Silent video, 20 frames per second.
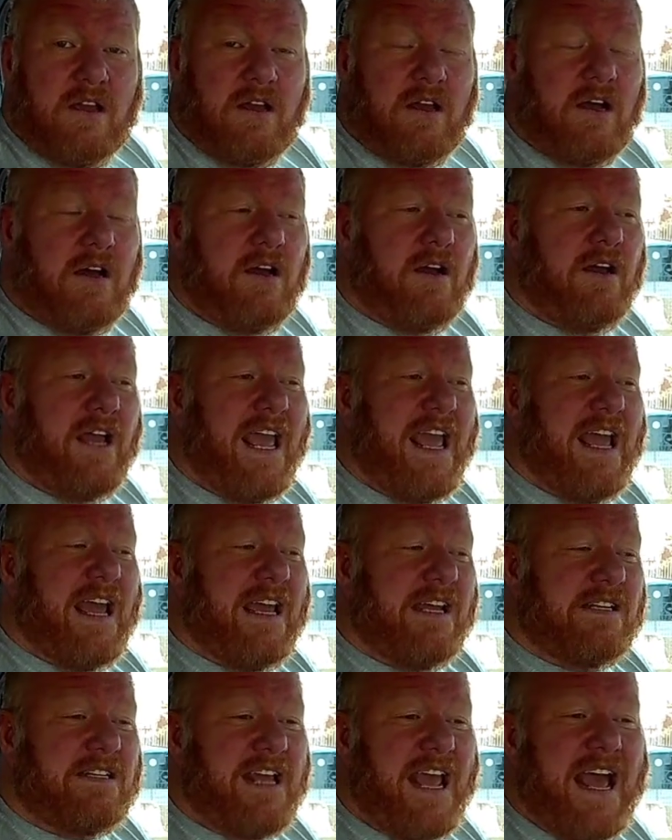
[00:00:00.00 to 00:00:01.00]
uh,
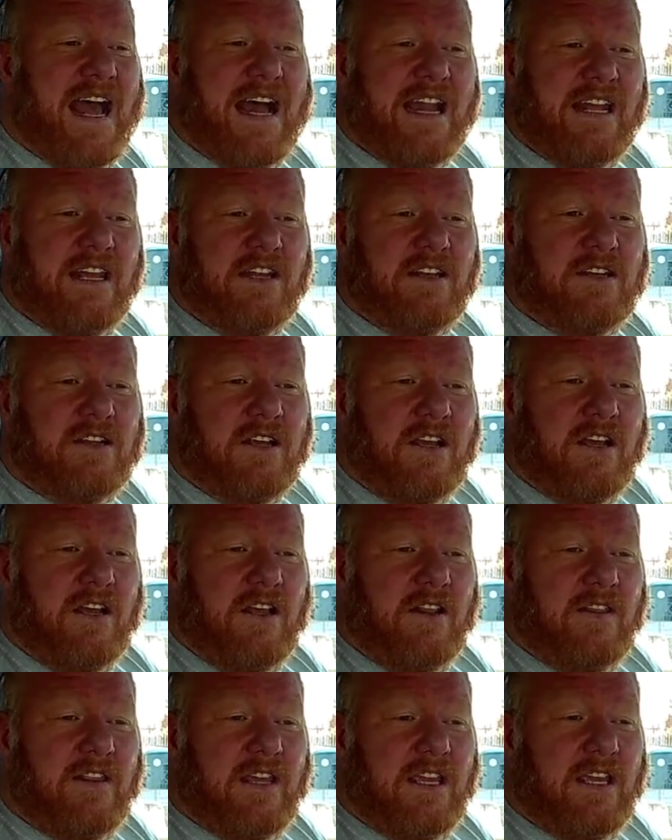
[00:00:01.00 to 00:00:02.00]
and added
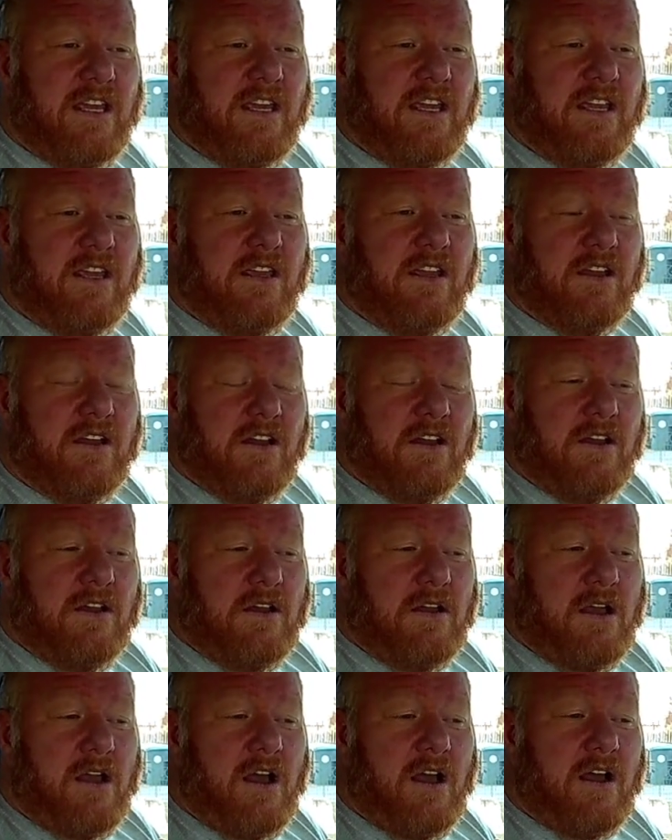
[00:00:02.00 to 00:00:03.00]
the
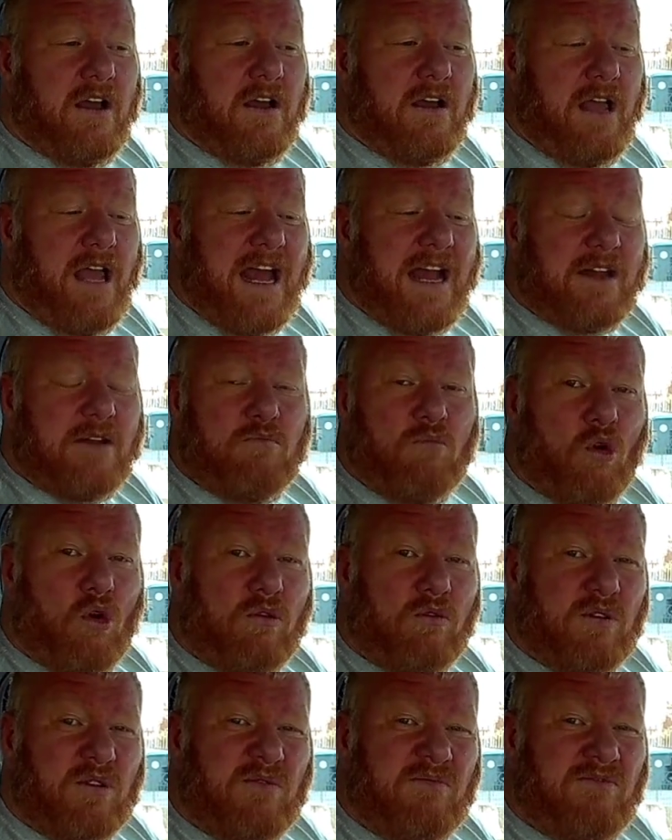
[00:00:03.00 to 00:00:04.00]
uh, added more
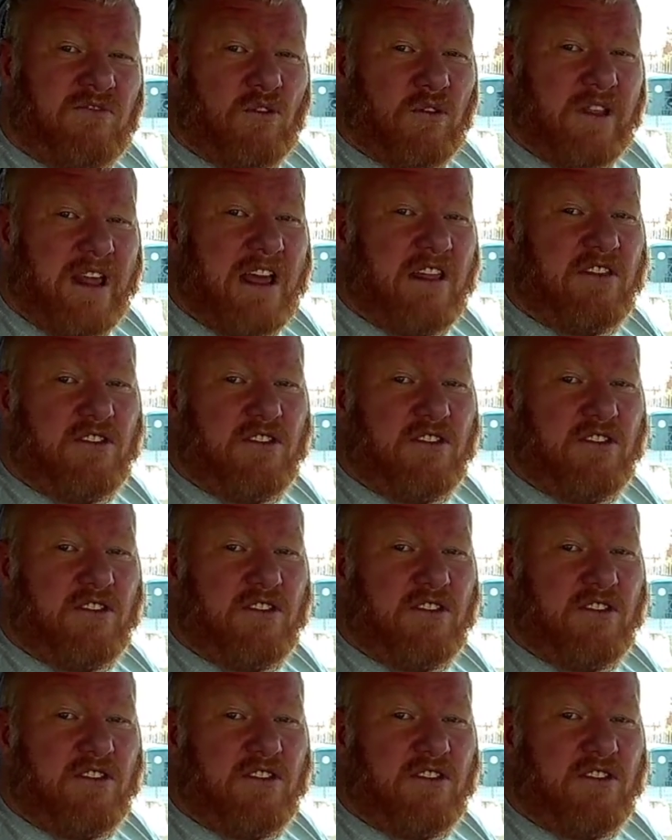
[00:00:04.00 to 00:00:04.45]
room for that